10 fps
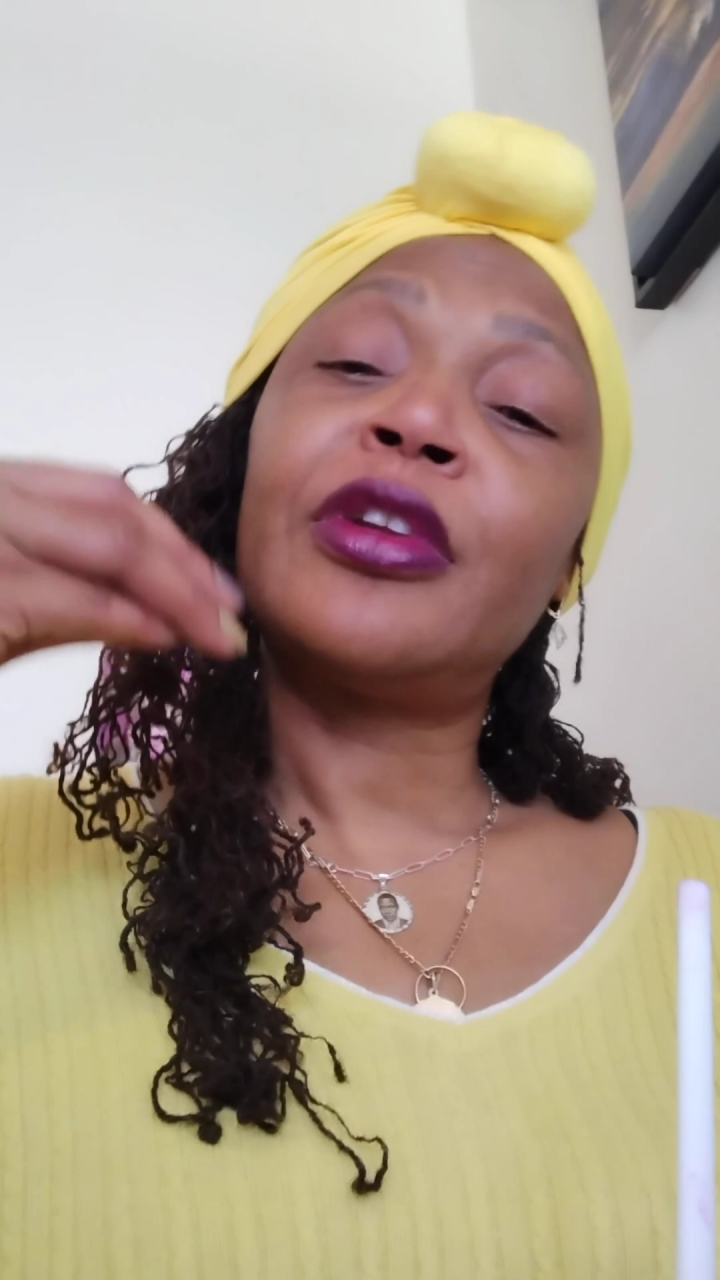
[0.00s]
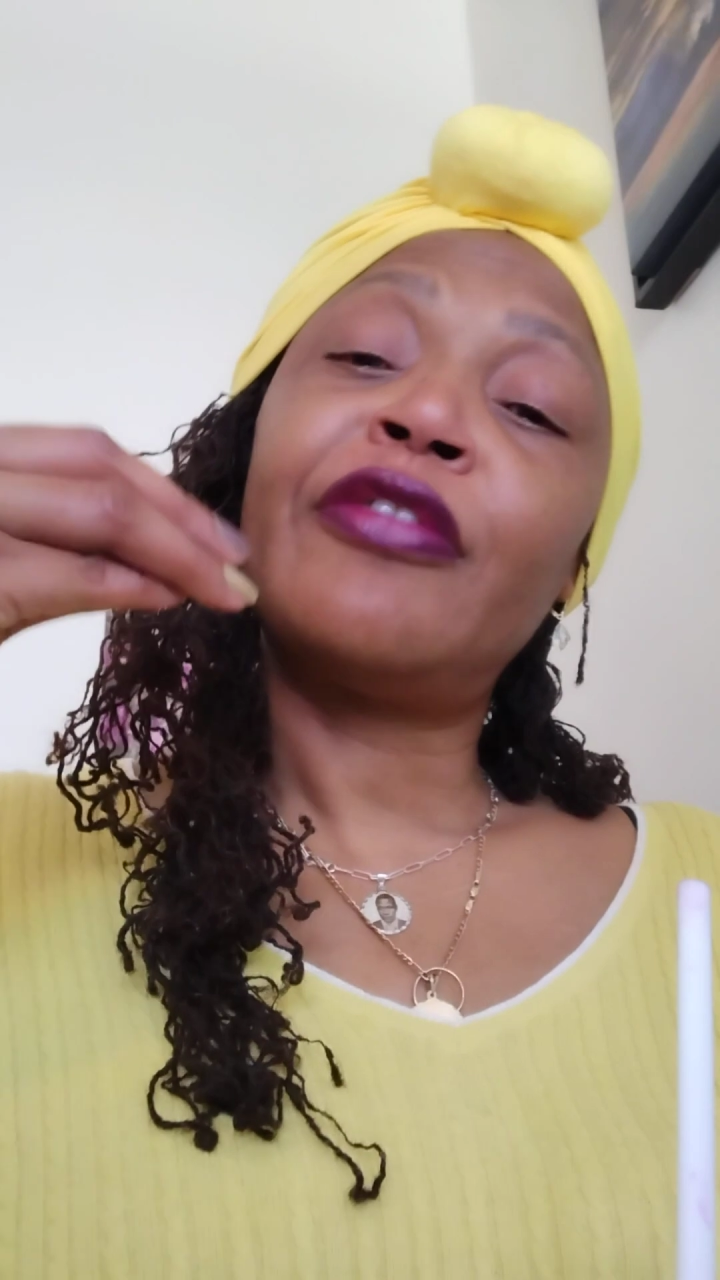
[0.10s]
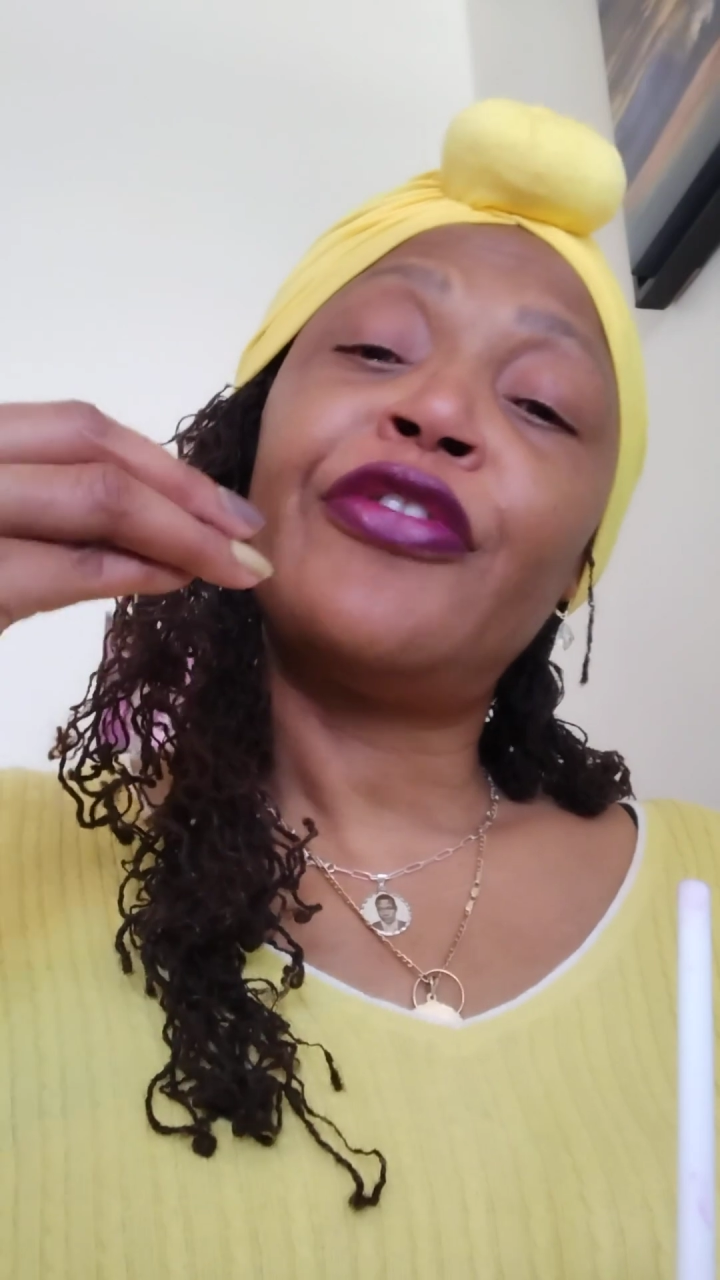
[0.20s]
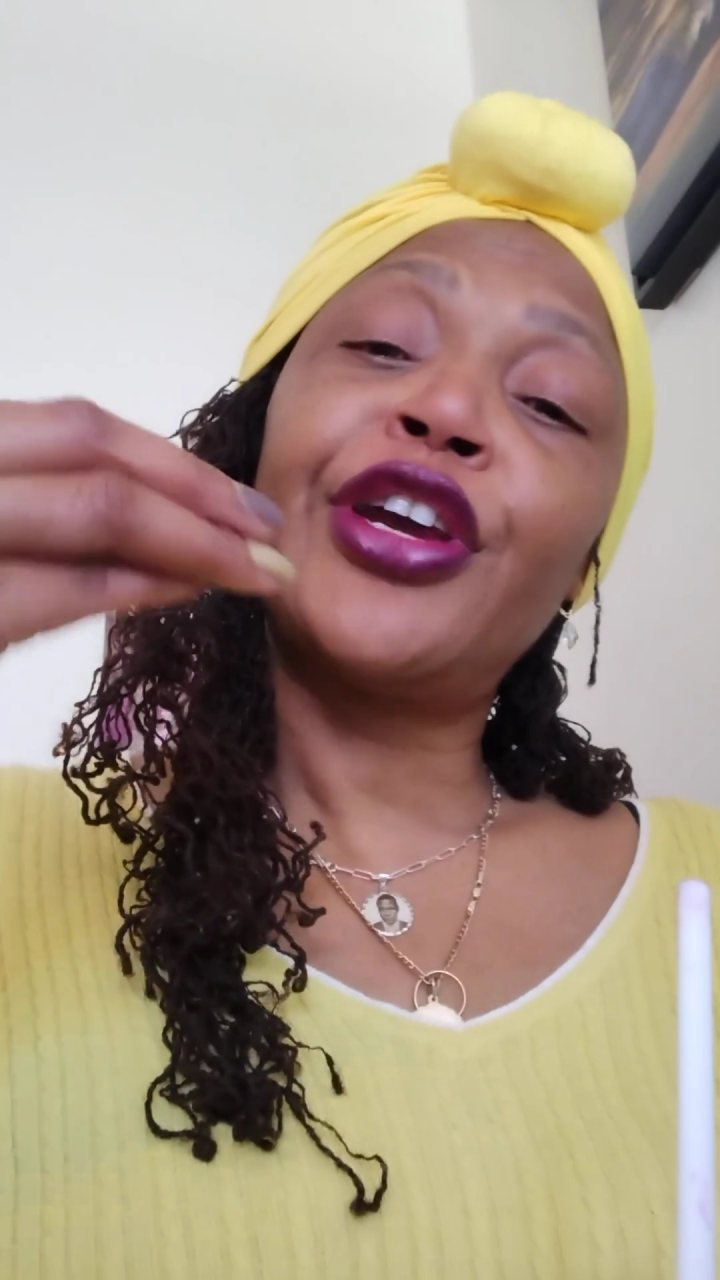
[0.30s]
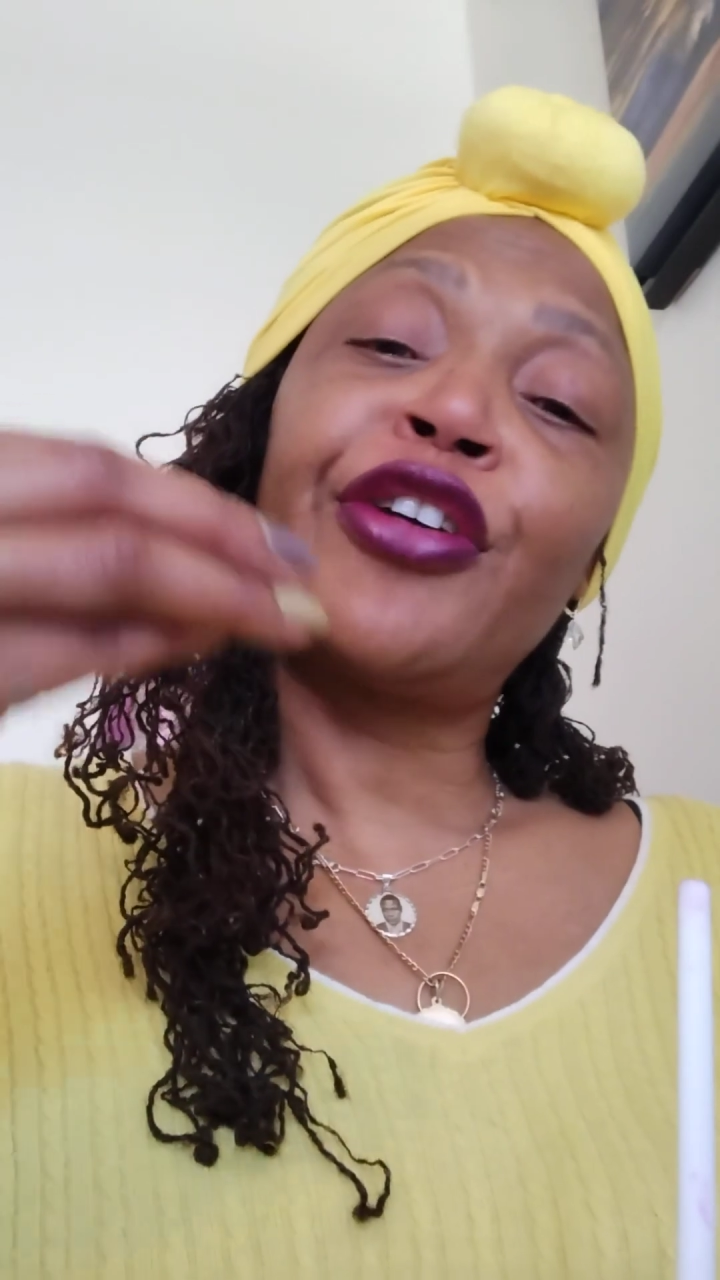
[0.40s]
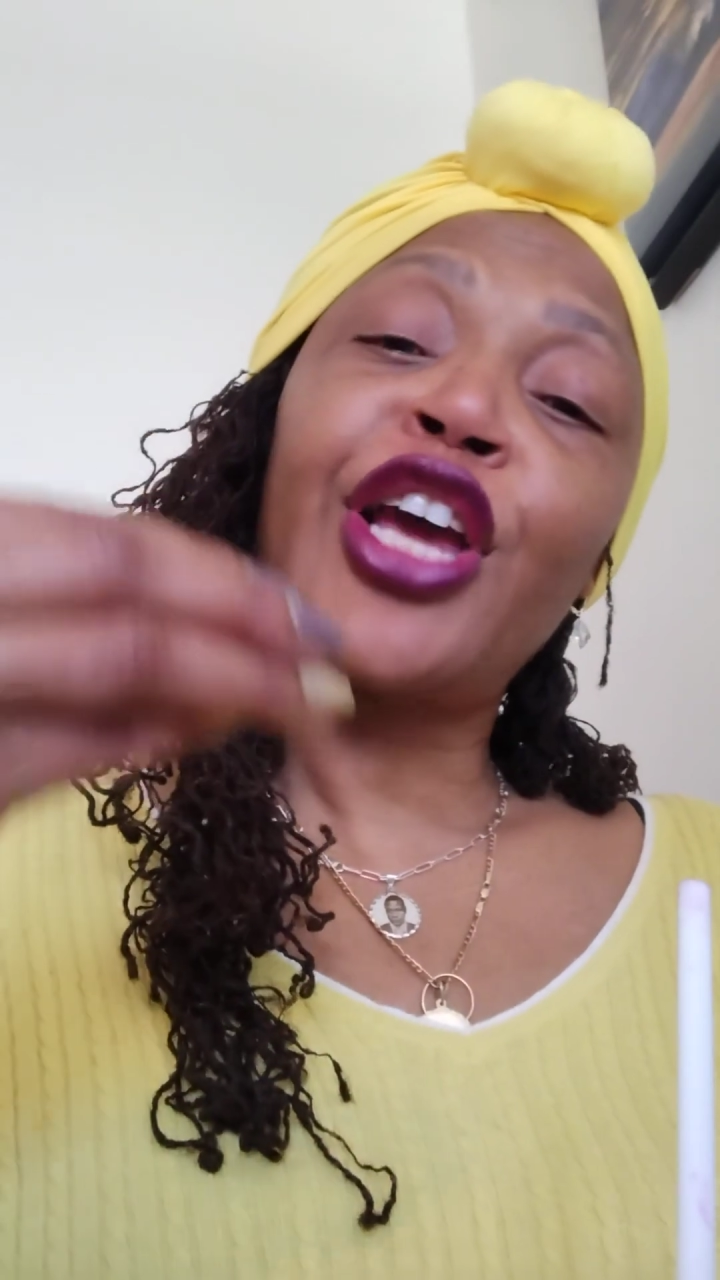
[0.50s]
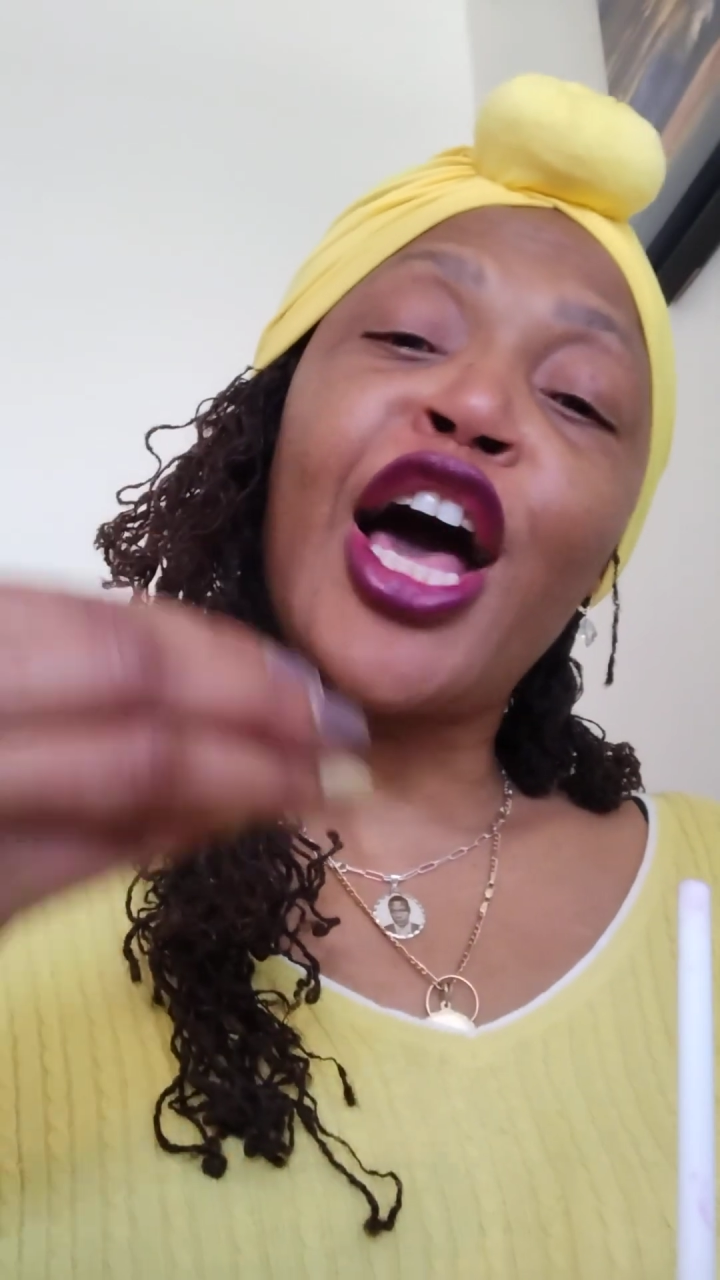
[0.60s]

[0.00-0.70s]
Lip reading: the very